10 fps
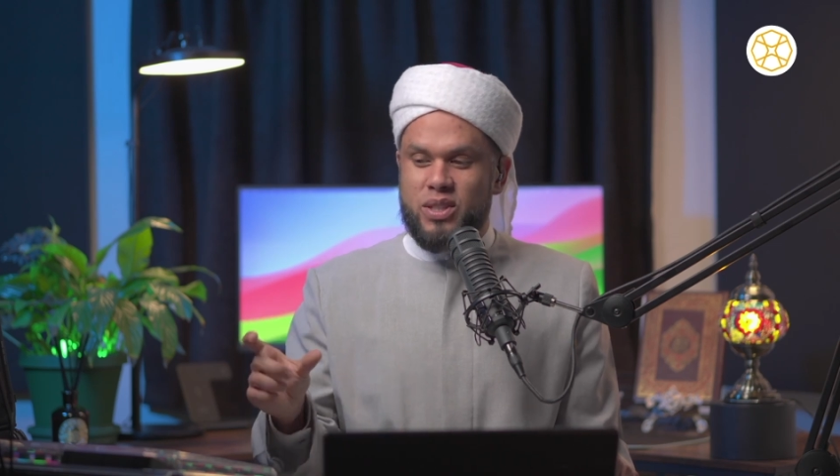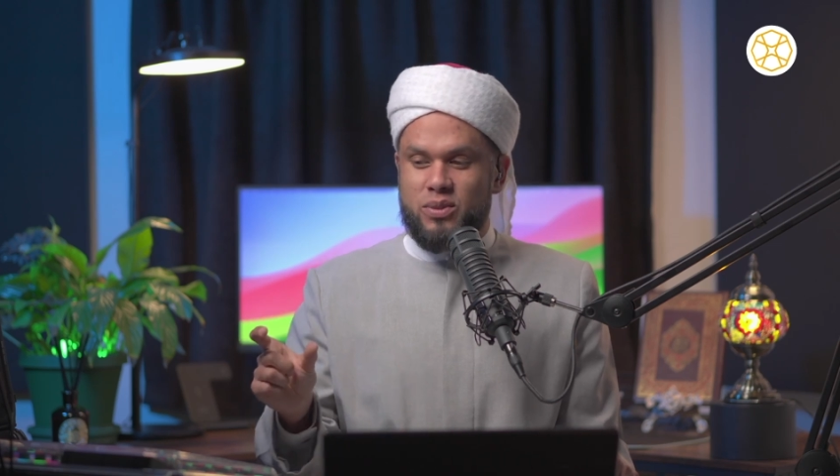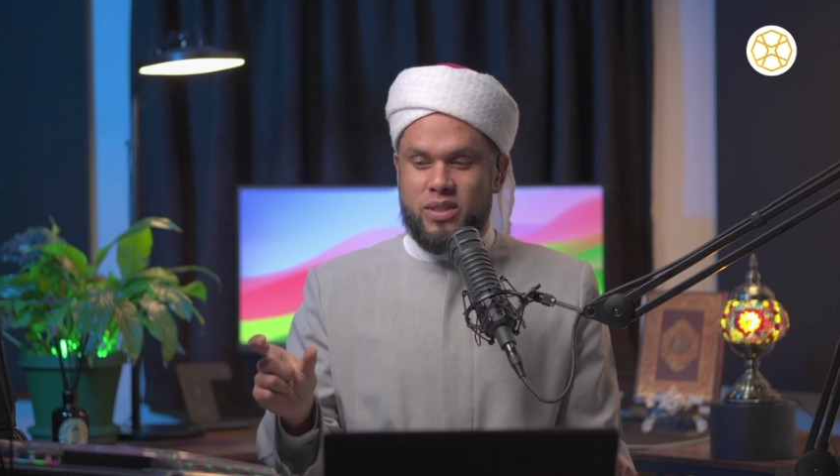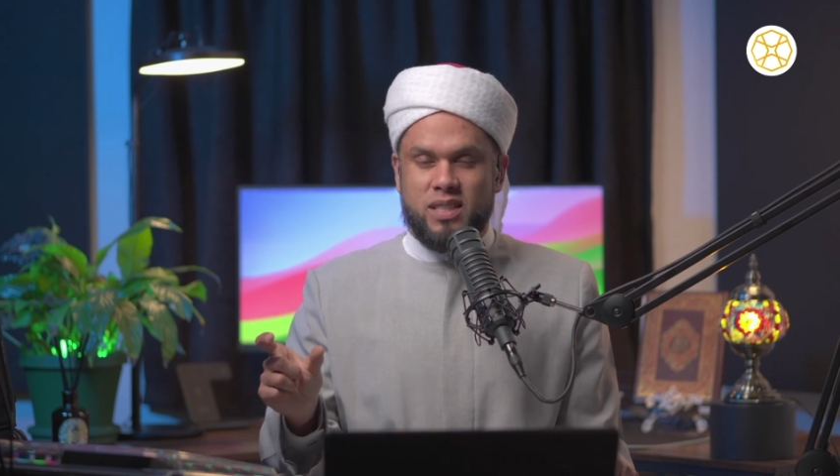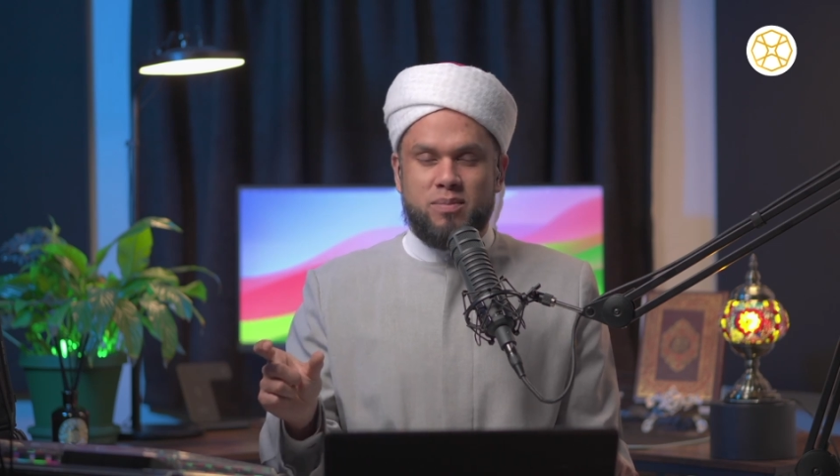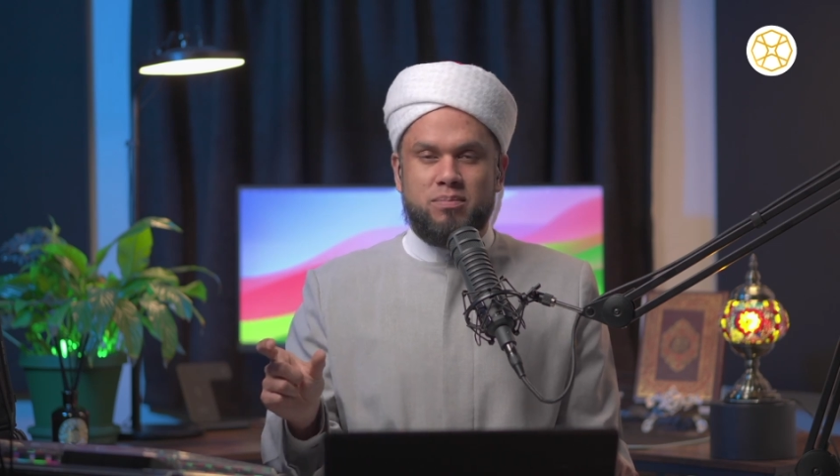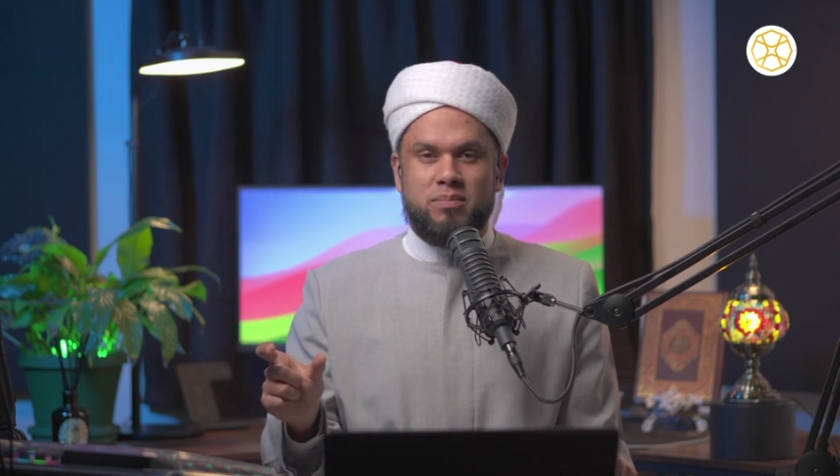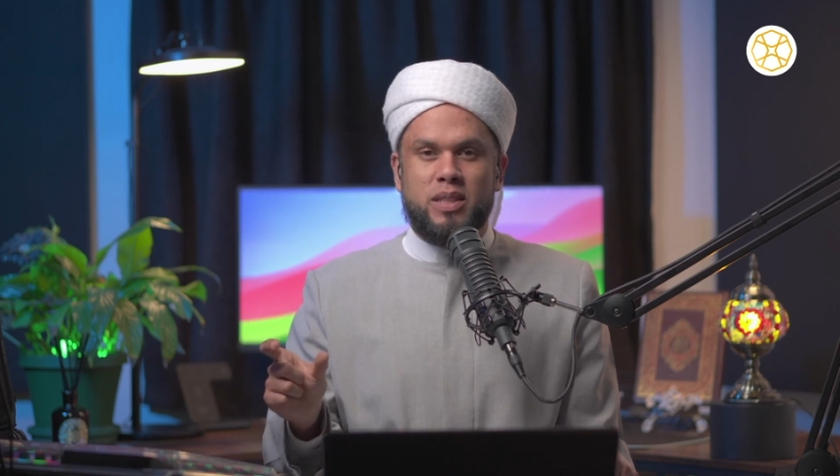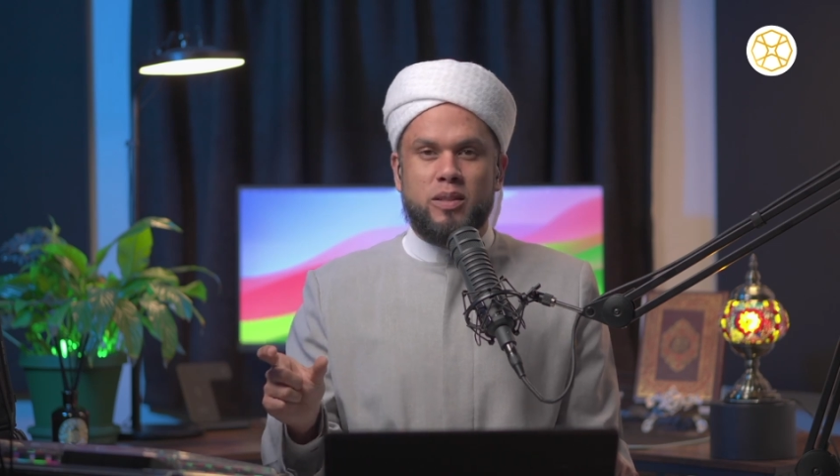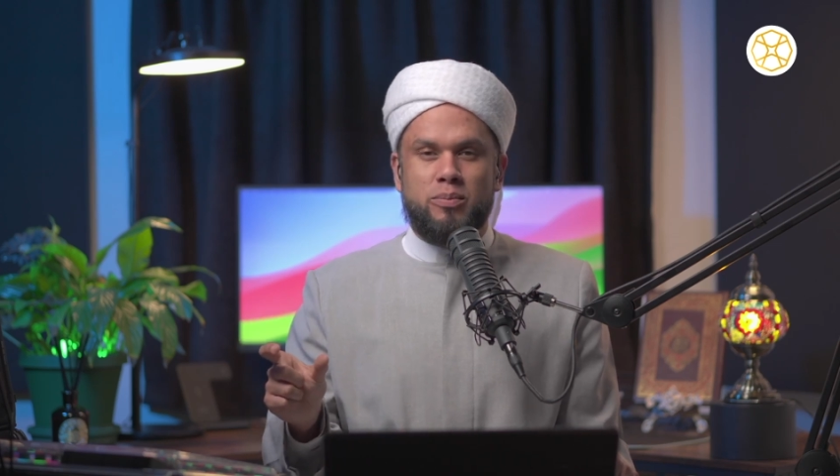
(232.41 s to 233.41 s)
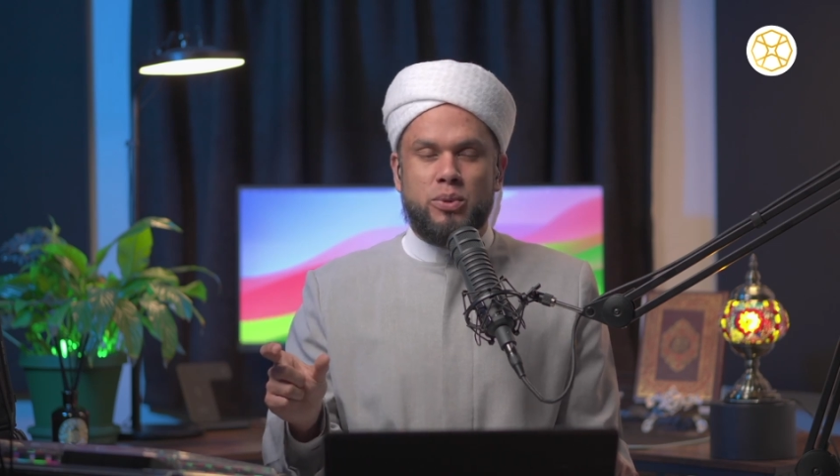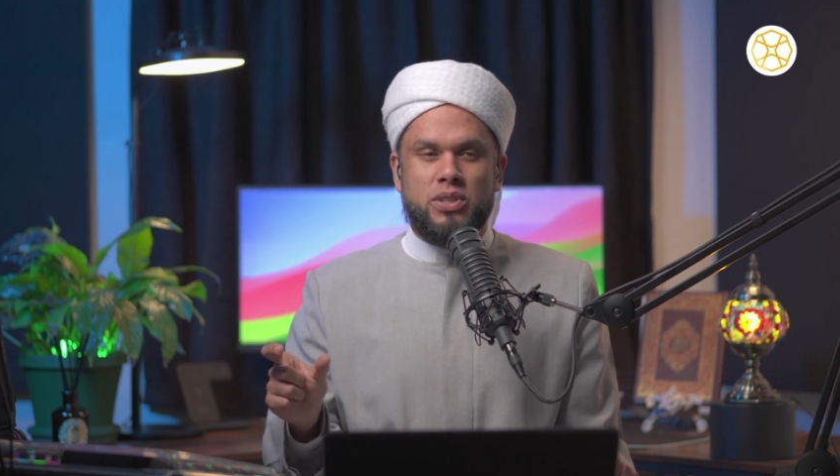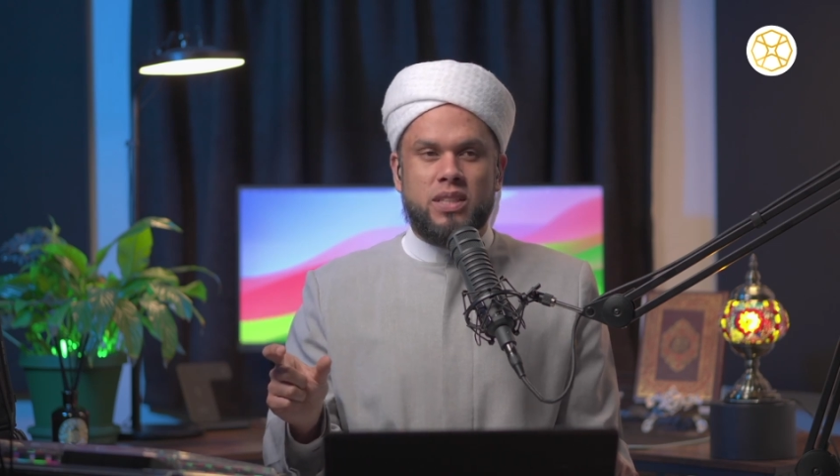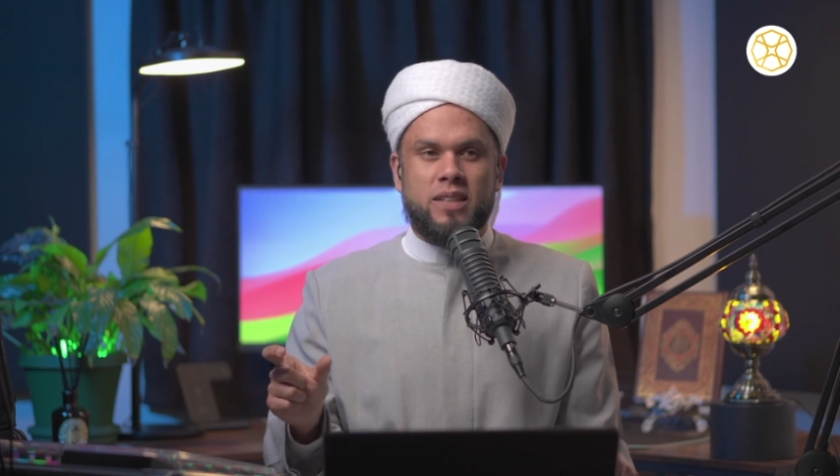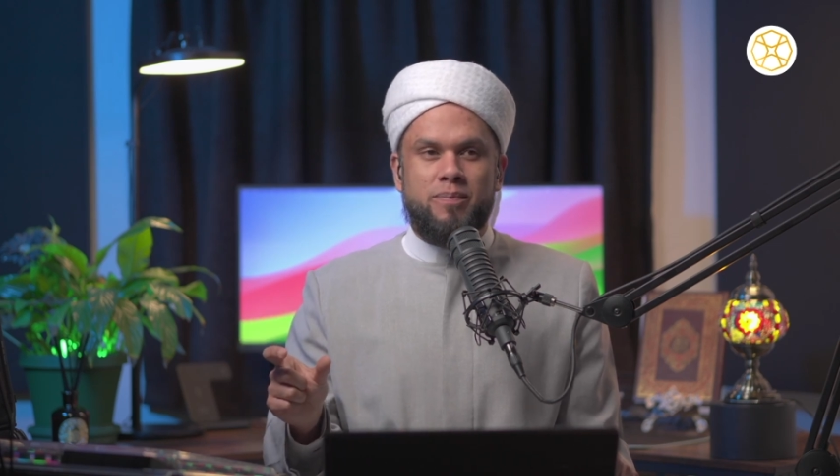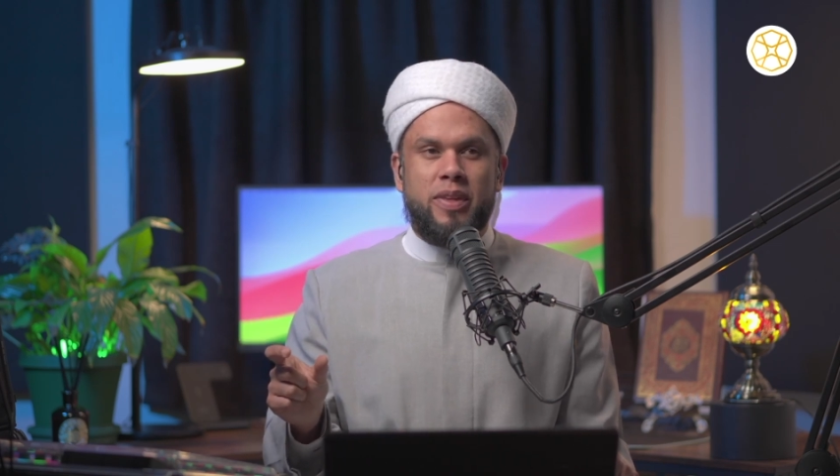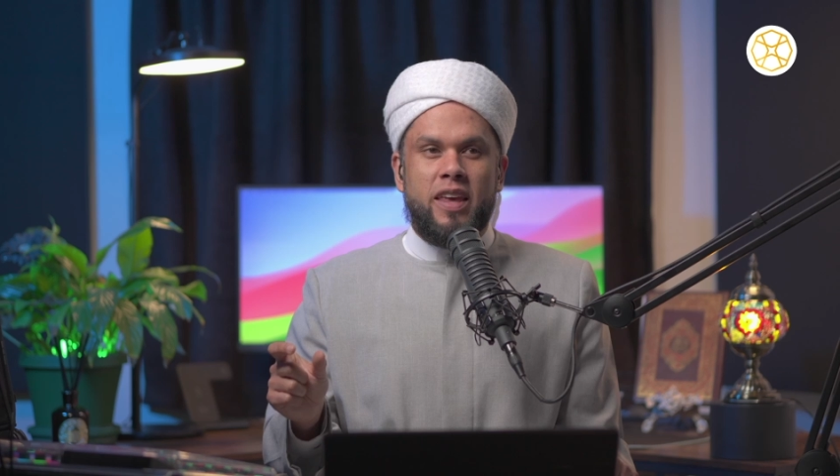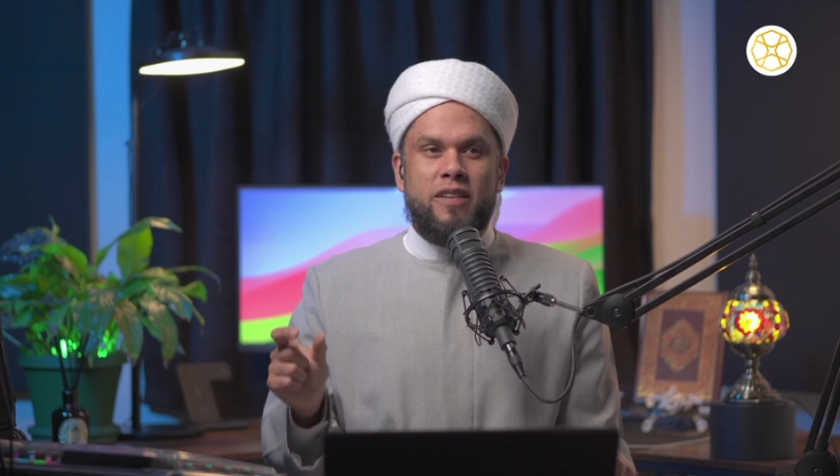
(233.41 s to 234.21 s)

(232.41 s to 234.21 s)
get to this middle portion, yeah?